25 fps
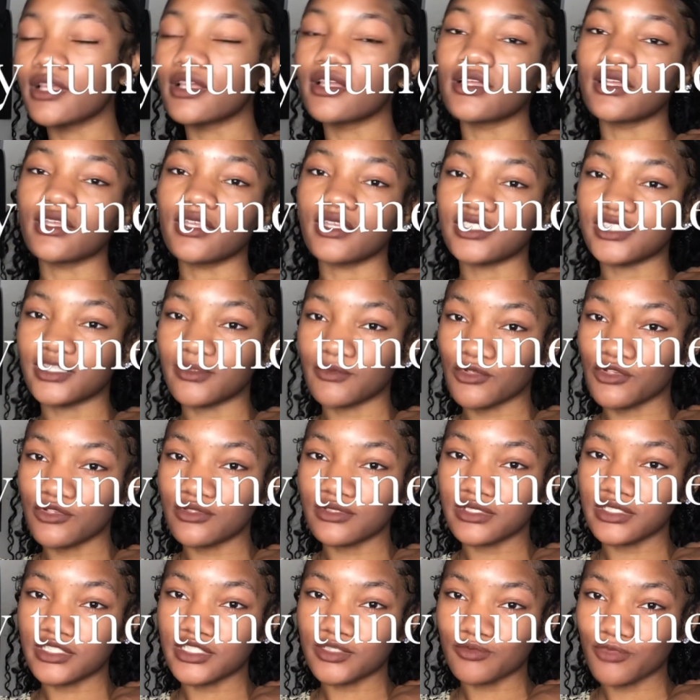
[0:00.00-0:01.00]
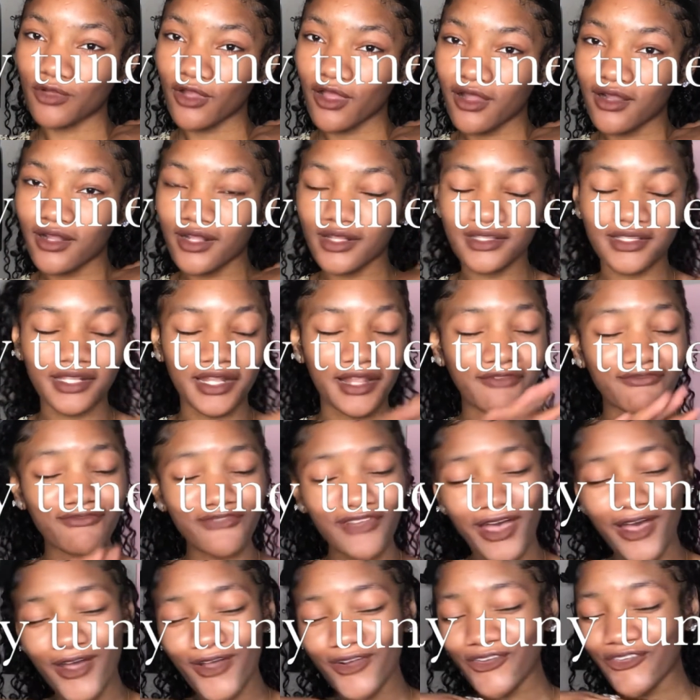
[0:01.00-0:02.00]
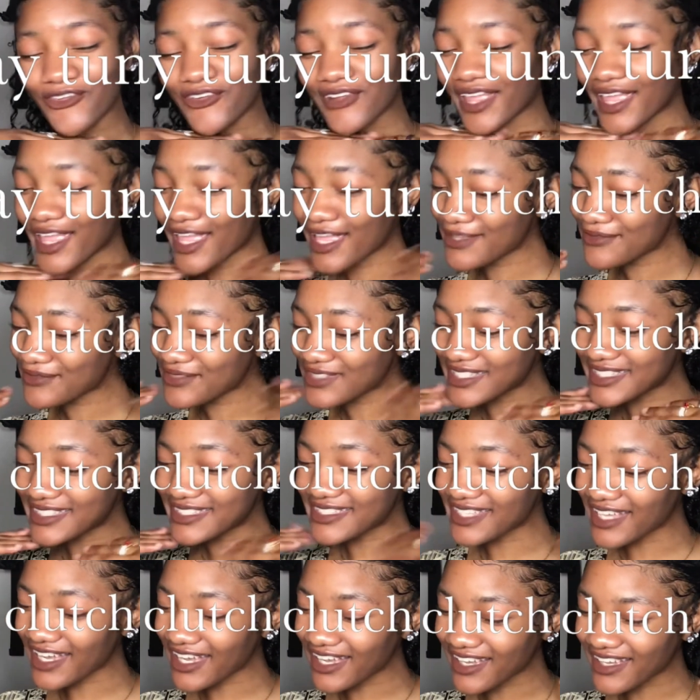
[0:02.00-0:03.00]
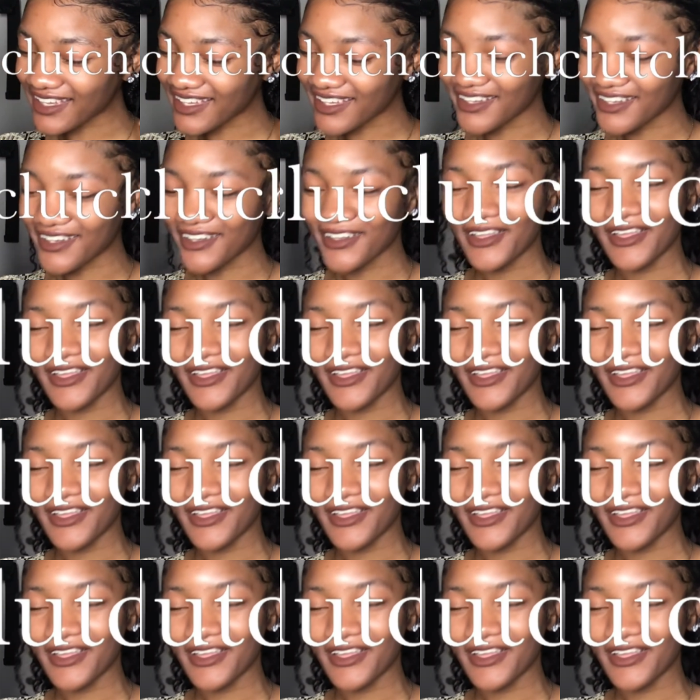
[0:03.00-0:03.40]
because I'm using this product that I found on Amazon.